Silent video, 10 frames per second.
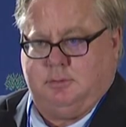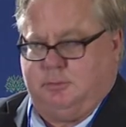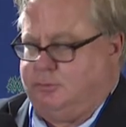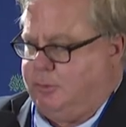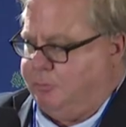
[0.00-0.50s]

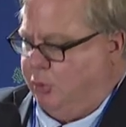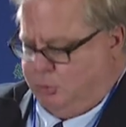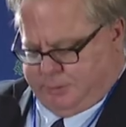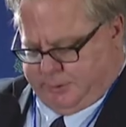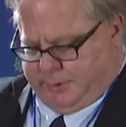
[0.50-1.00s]

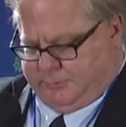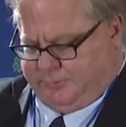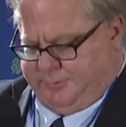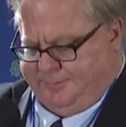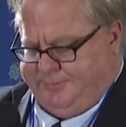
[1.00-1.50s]
drumroll
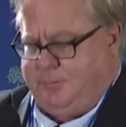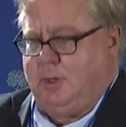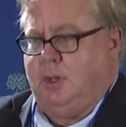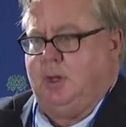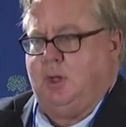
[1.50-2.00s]
please,
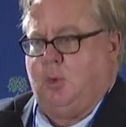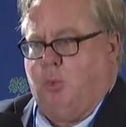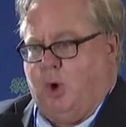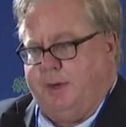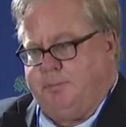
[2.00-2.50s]

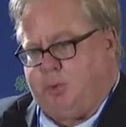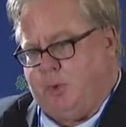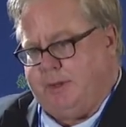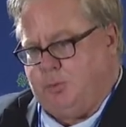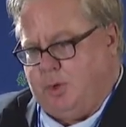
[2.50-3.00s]

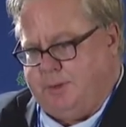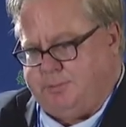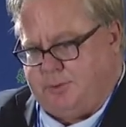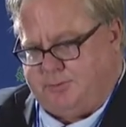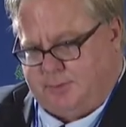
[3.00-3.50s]

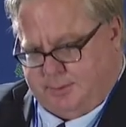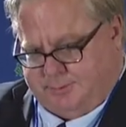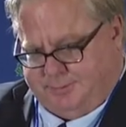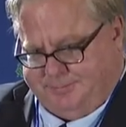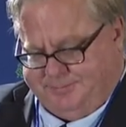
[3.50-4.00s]

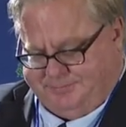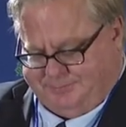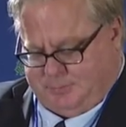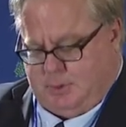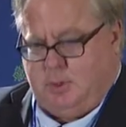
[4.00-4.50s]
1.1%
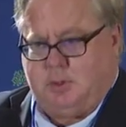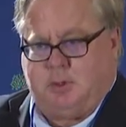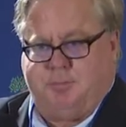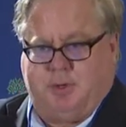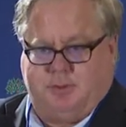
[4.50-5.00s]

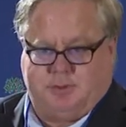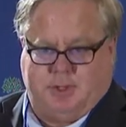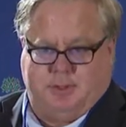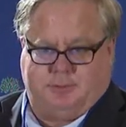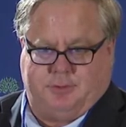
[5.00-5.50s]
compared to
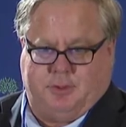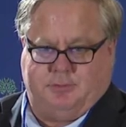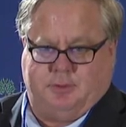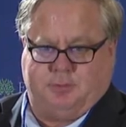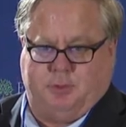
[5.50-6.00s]
China's
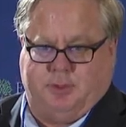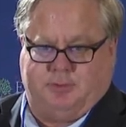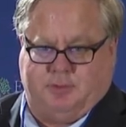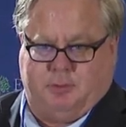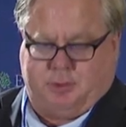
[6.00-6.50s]

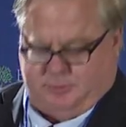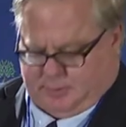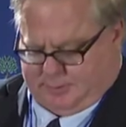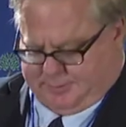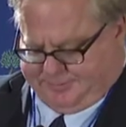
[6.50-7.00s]

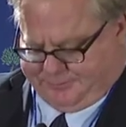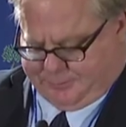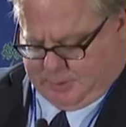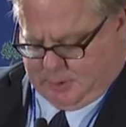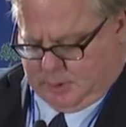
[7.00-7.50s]
36.7%.
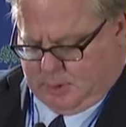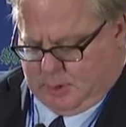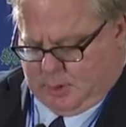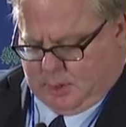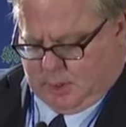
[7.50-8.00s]

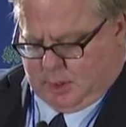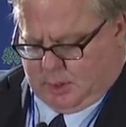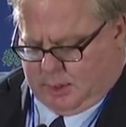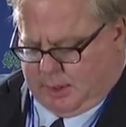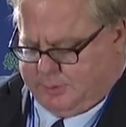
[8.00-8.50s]

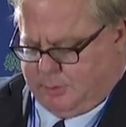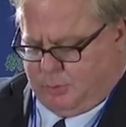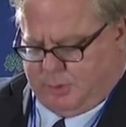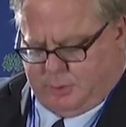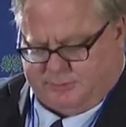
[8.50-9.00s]
And
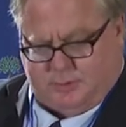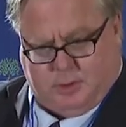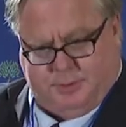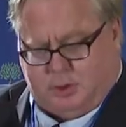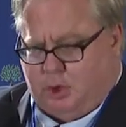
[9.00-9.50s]
we saw
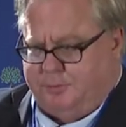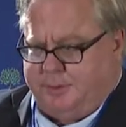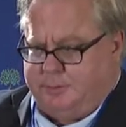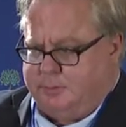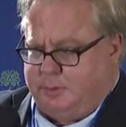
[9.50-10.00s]
in the
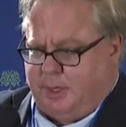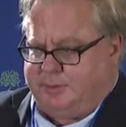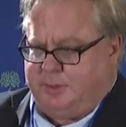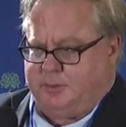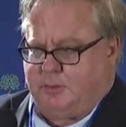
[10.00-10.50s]

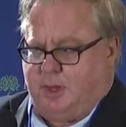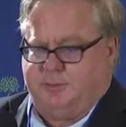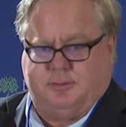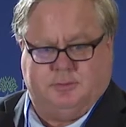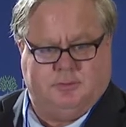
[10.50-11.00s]
COVID-19
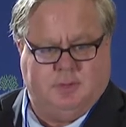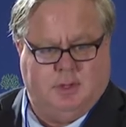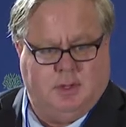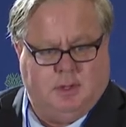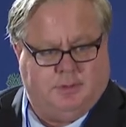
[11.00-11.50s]
crisis
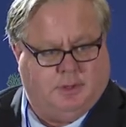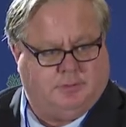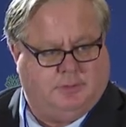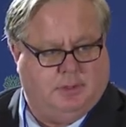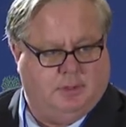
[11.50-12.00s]
the
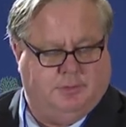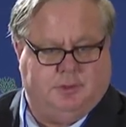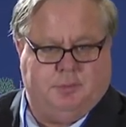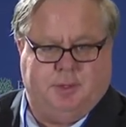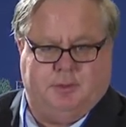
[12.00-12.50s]
extent of the
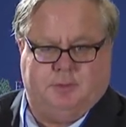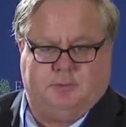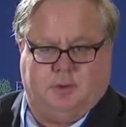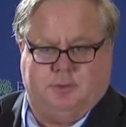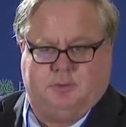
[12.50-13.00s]

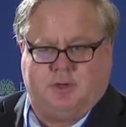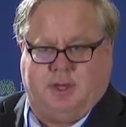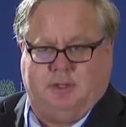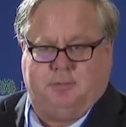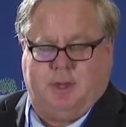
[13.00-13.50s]
dependence on
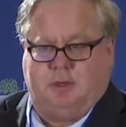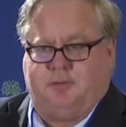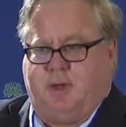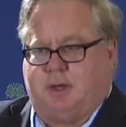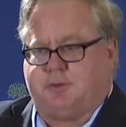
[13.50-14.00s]
Chinese
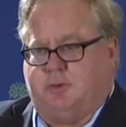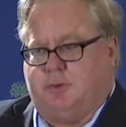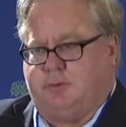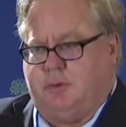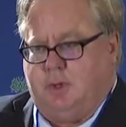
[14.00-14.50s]

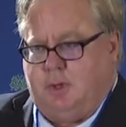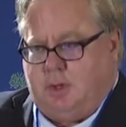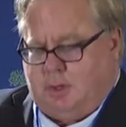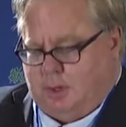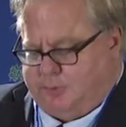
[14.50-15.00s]
manufacturers
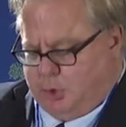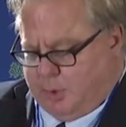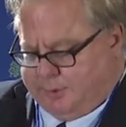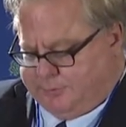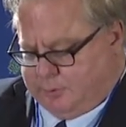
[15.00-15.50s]
of the
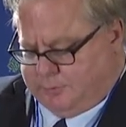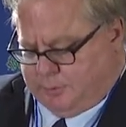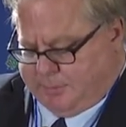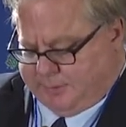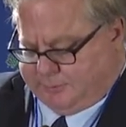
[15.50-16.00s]
U.S. for
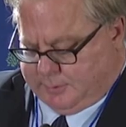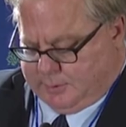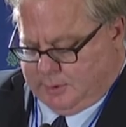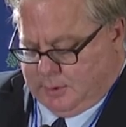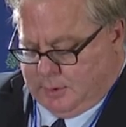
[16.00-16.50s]
basic
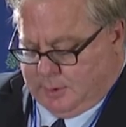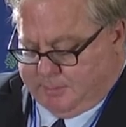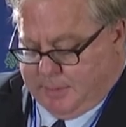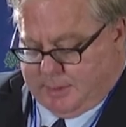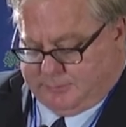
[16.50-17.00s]

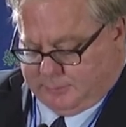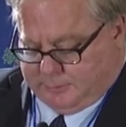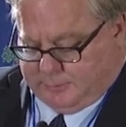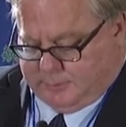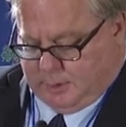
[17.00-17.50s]

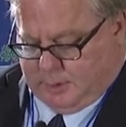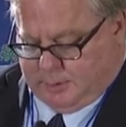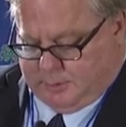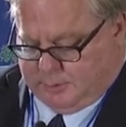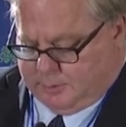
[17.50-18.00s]
medicines, and
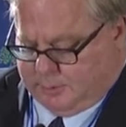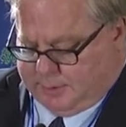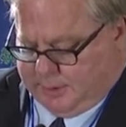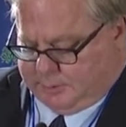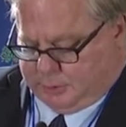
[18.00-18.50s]

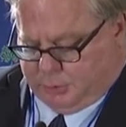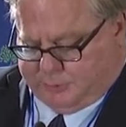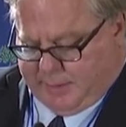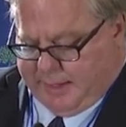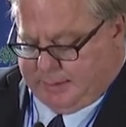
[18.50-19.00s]
that includes
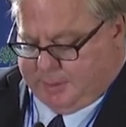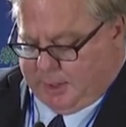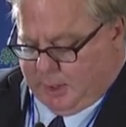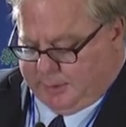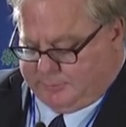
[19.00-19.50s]

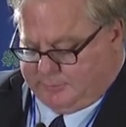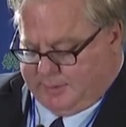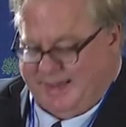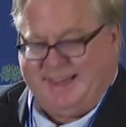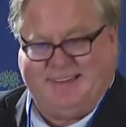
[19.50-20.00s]
antibiotics,
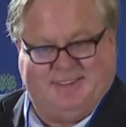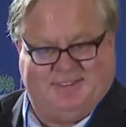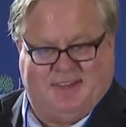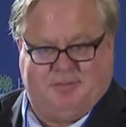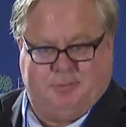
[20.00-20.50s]

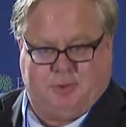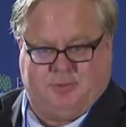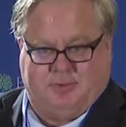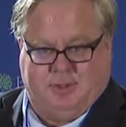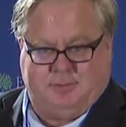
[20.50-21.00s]

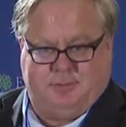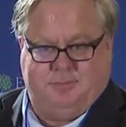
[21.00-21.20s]
97%